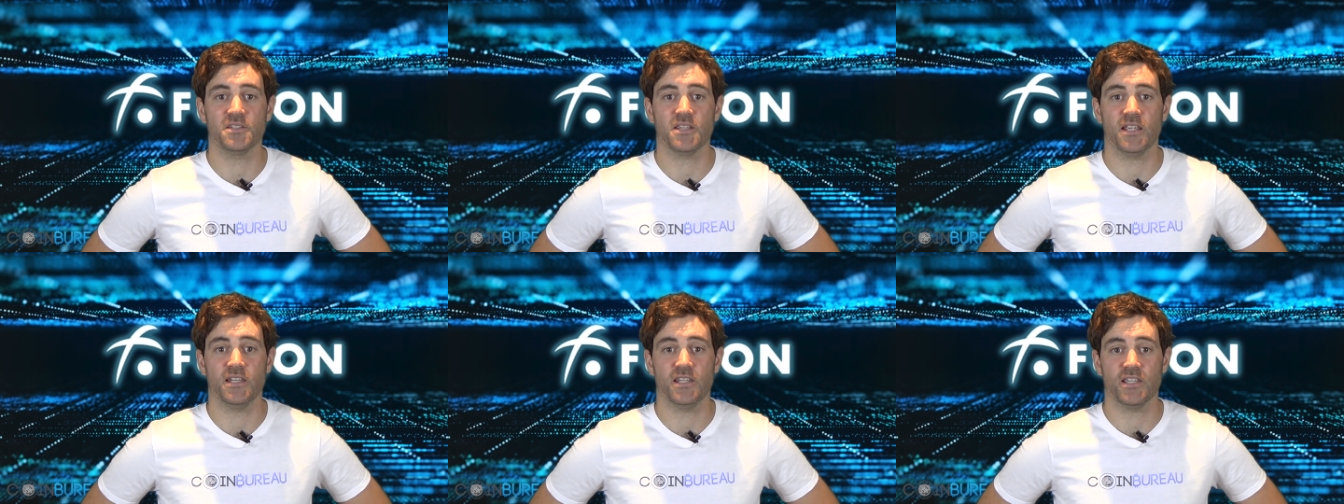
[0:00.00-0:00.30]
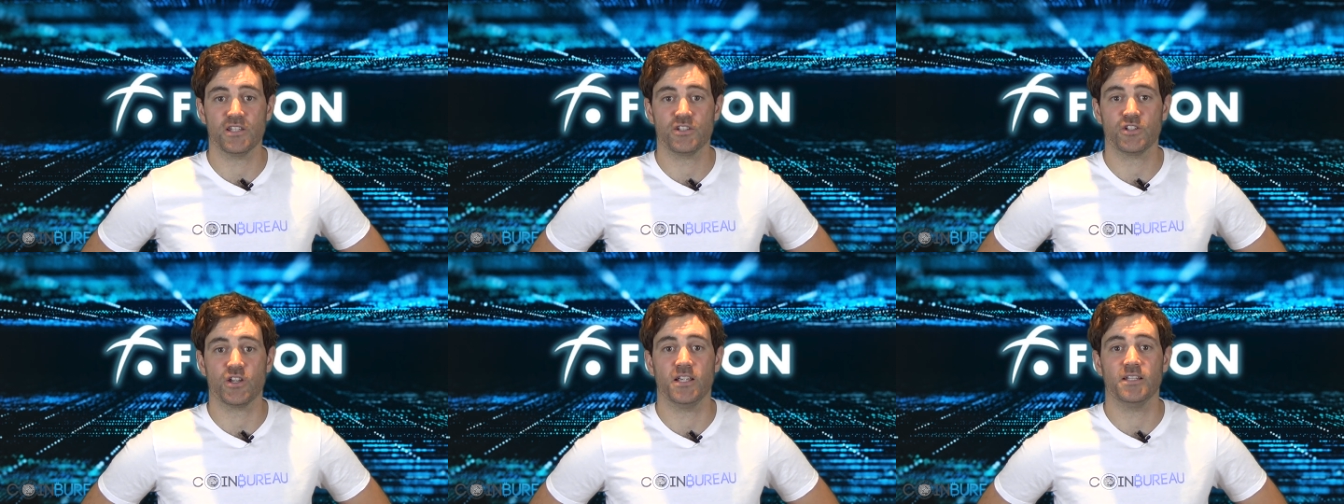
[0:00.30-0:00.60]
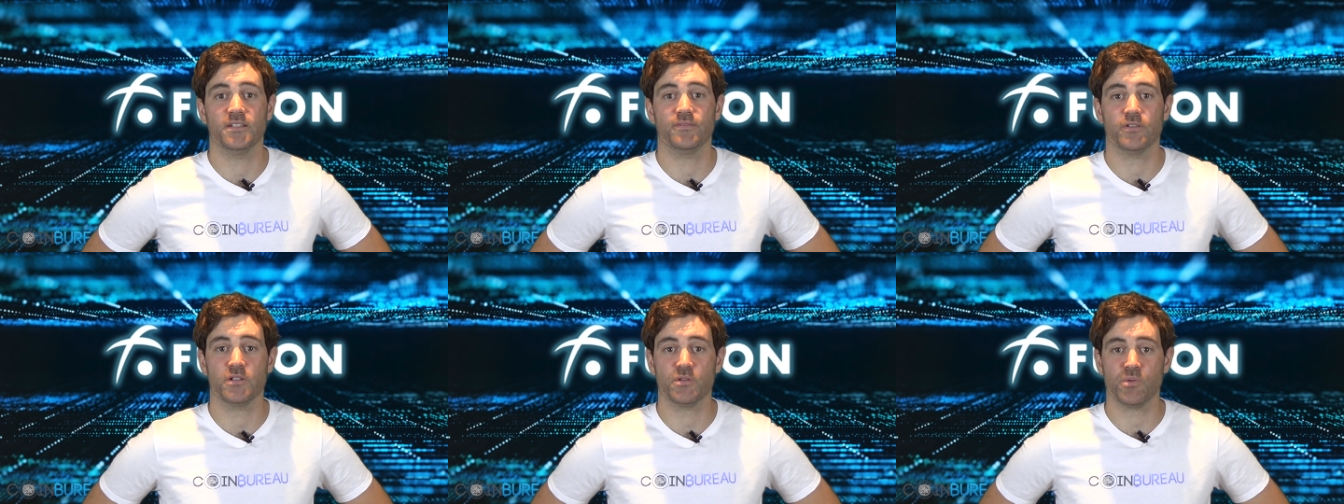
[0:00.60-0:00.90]
in
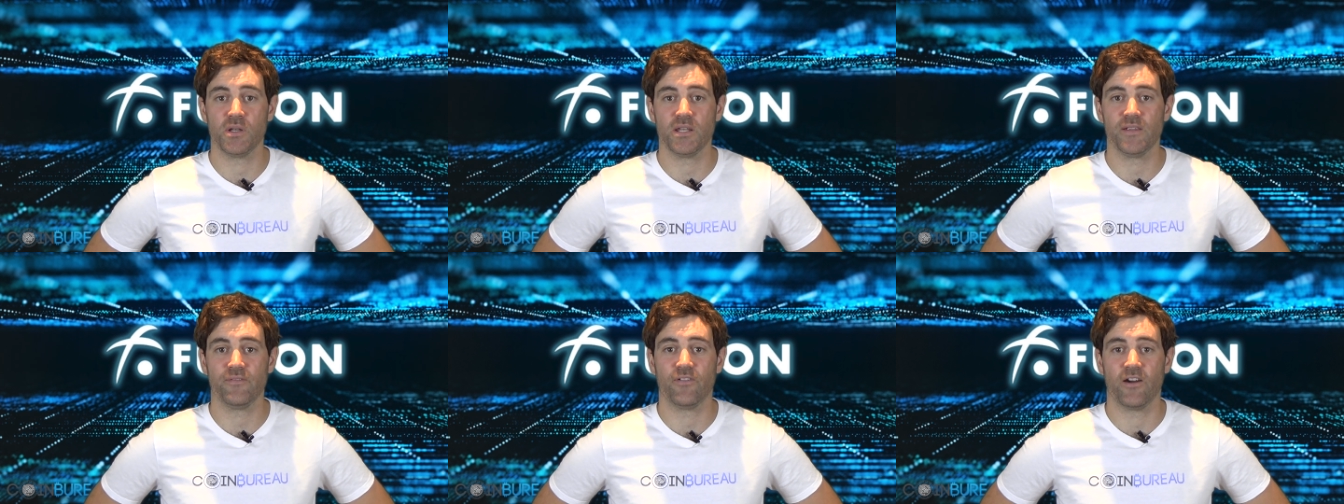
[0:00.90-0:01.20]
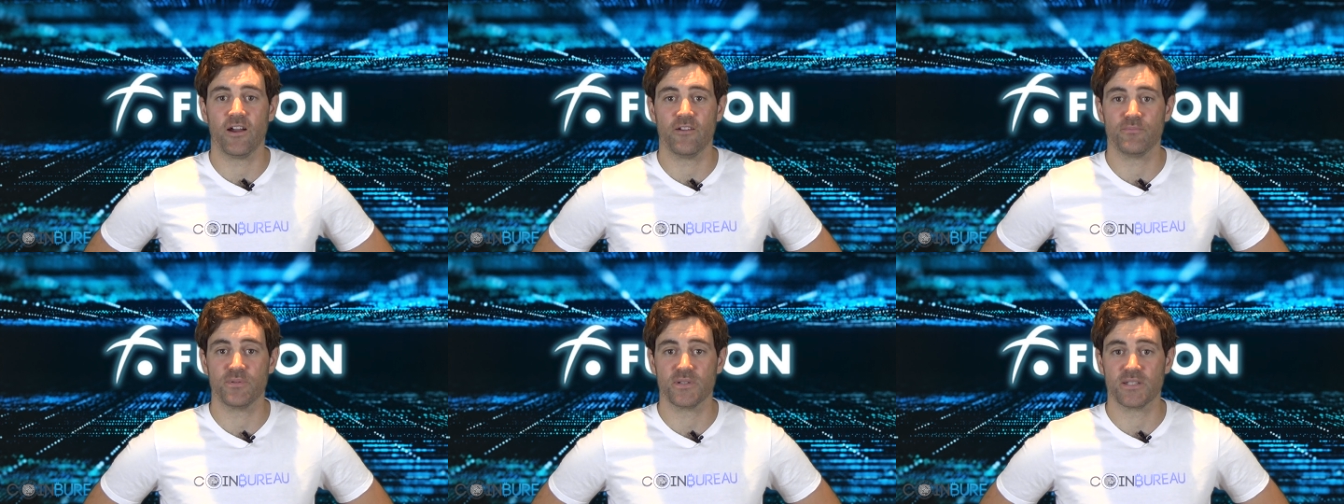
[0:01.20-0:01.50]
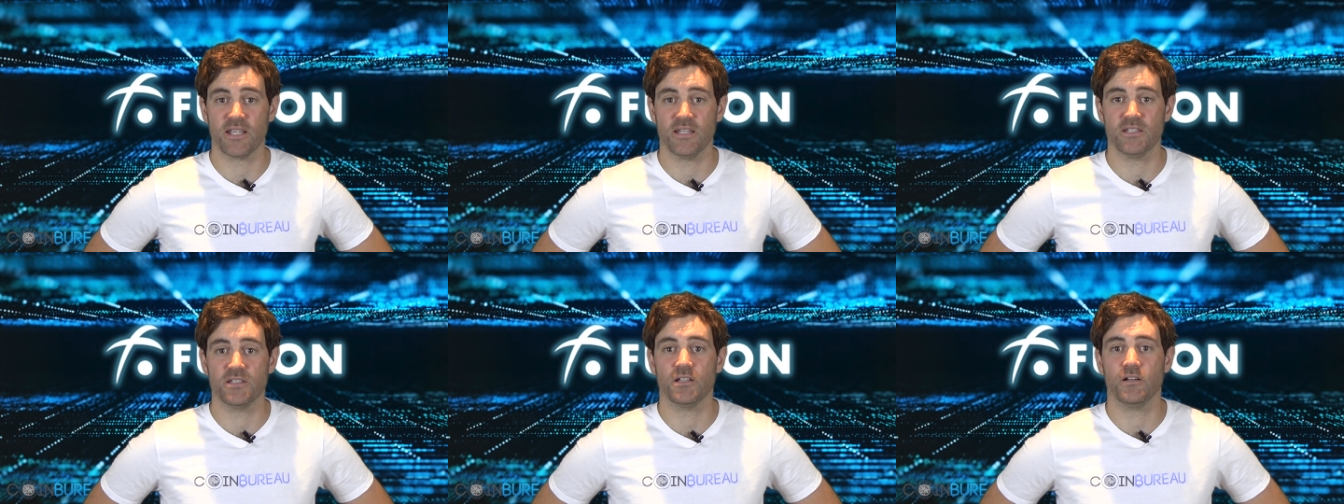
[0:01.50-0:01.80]
exchange for
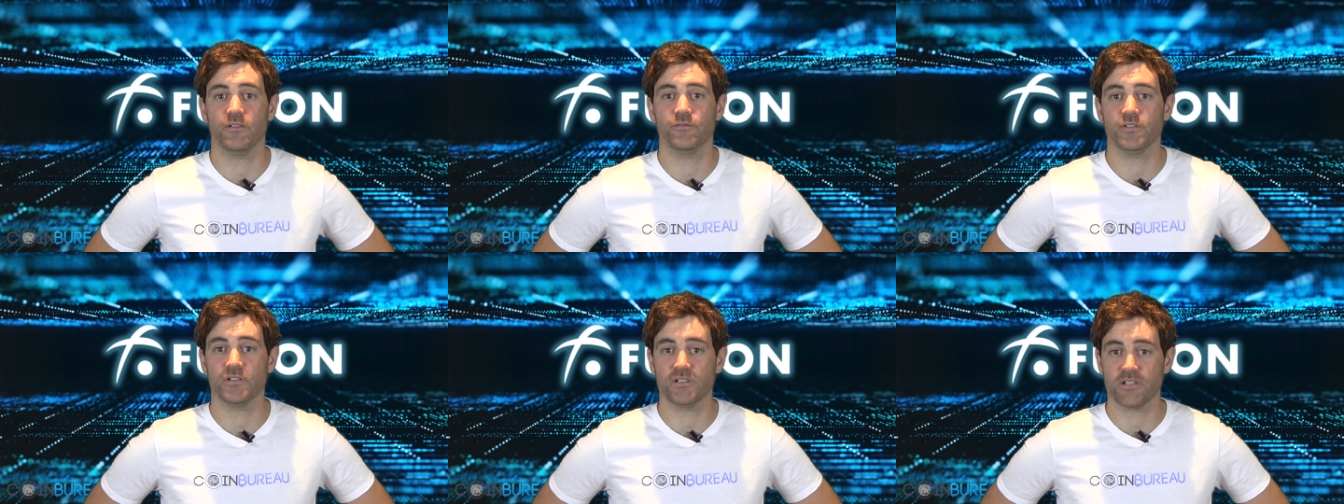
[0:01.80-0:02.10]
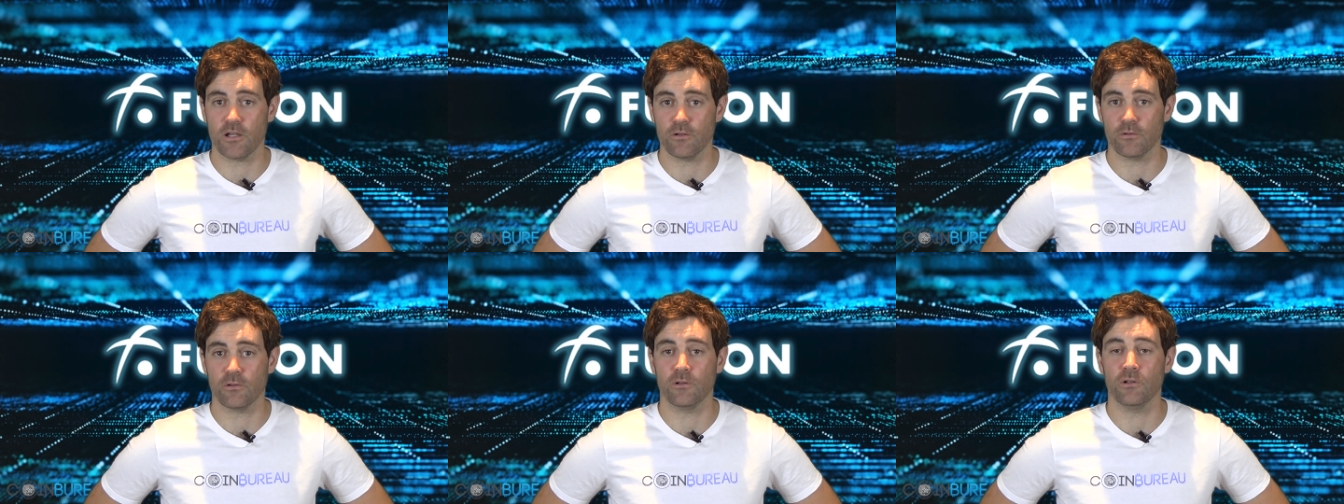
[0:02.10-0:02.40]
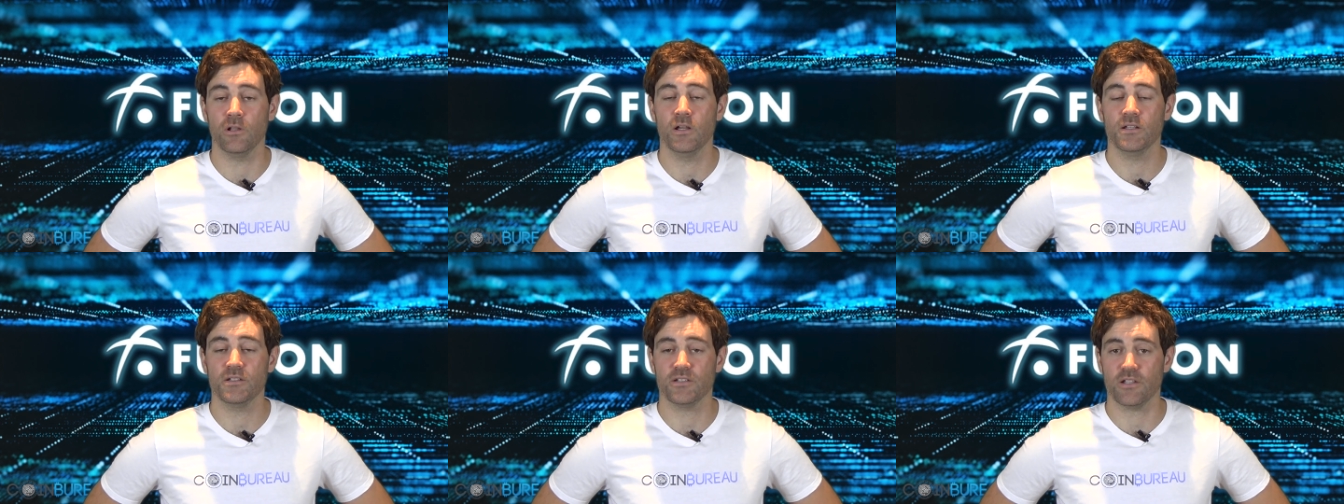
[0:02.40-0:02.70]
25% of the
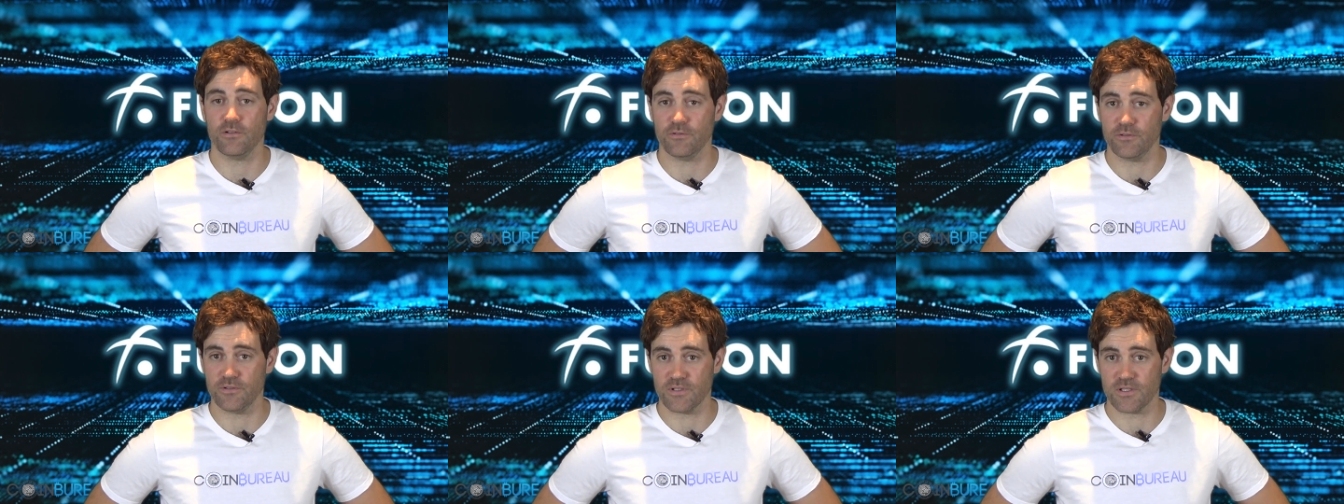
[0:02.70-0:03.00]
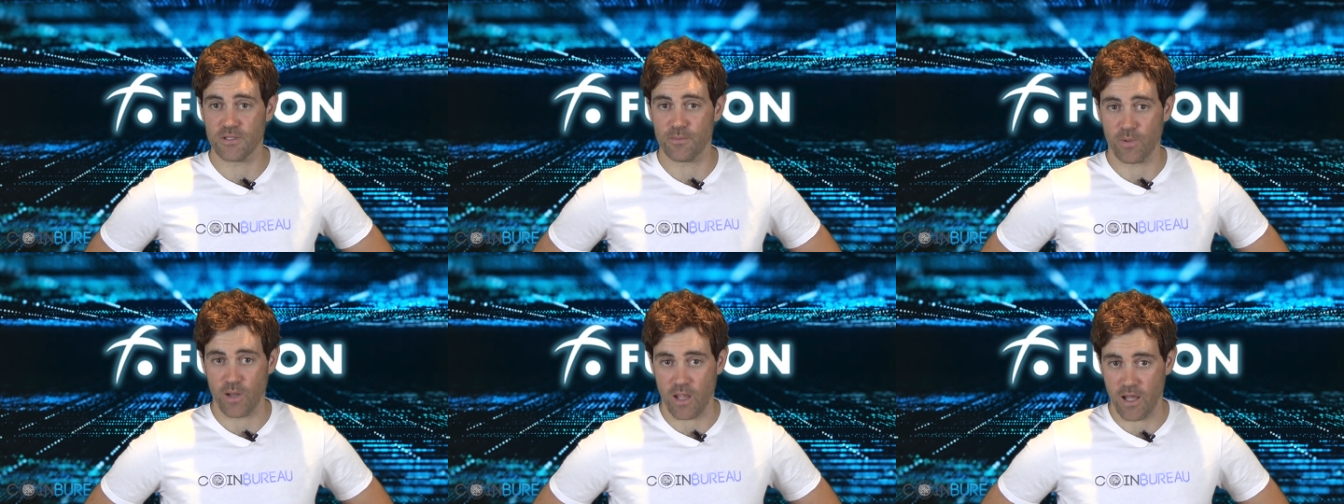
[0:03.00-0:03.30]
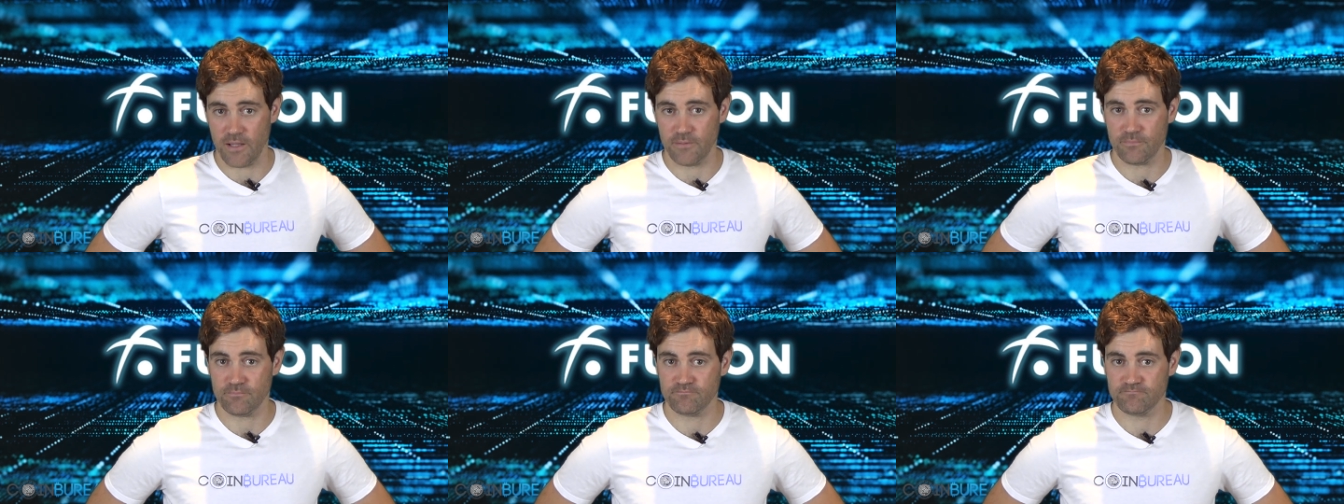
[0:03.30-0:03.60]
total token
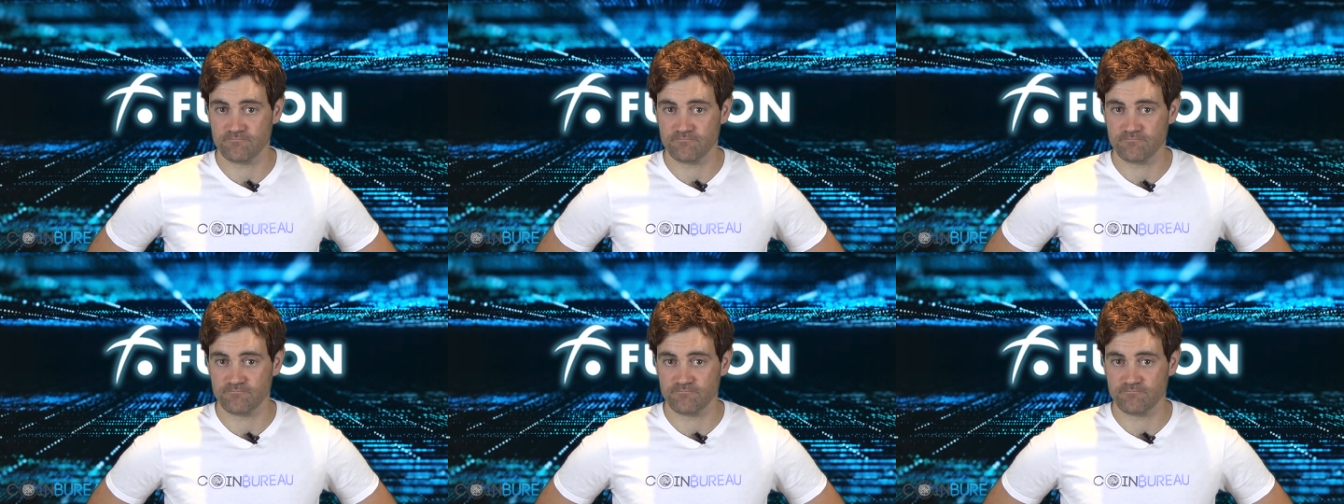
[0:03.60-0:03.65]
supply.